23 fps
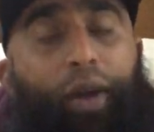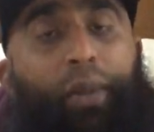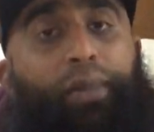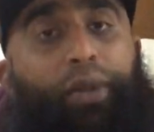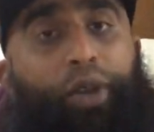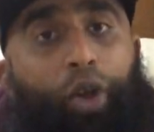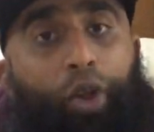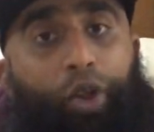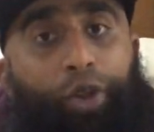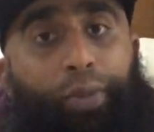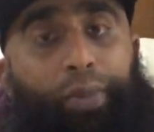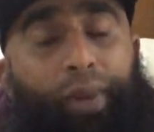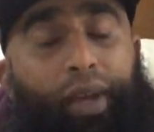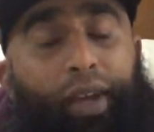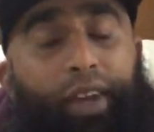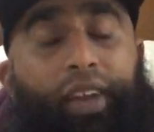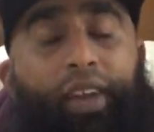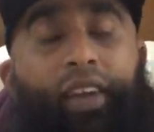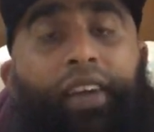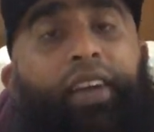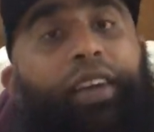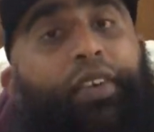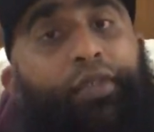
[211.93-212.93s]
Goldberg,
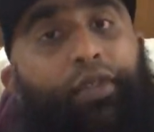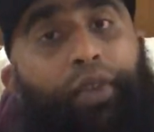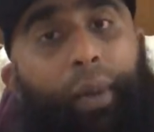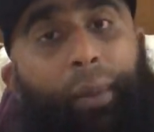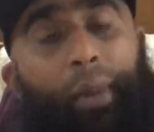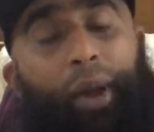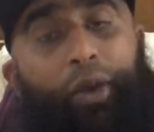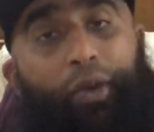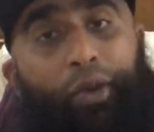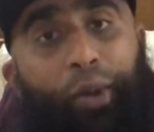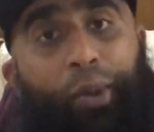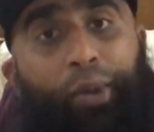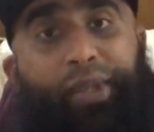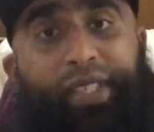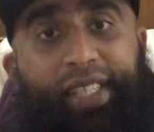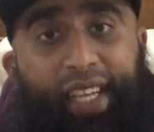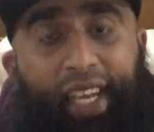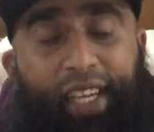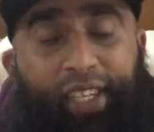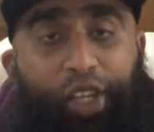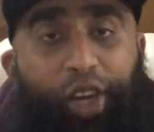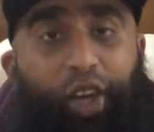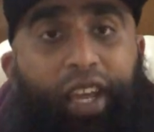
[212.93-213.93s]
from her own
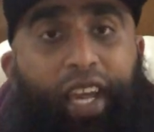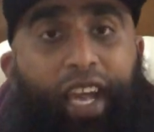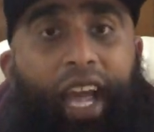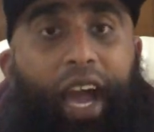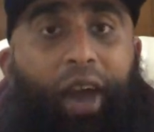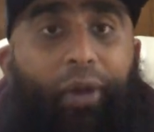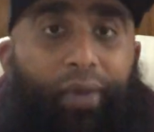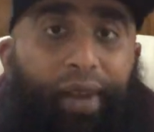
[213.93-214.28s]
TikTok account,